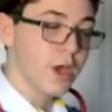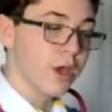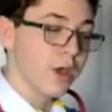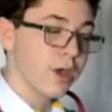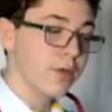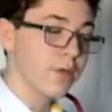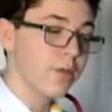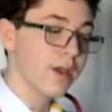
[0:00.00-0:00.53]

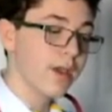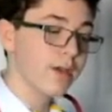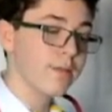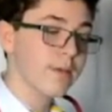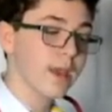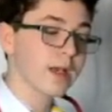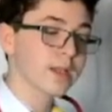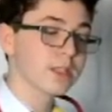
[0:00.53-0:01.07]
You may
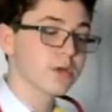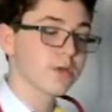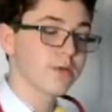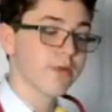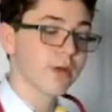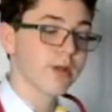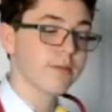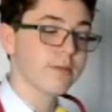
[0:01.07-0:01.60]
be asked to
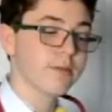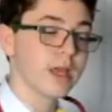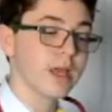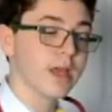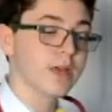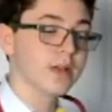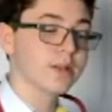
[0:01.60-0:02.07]
refrain from taking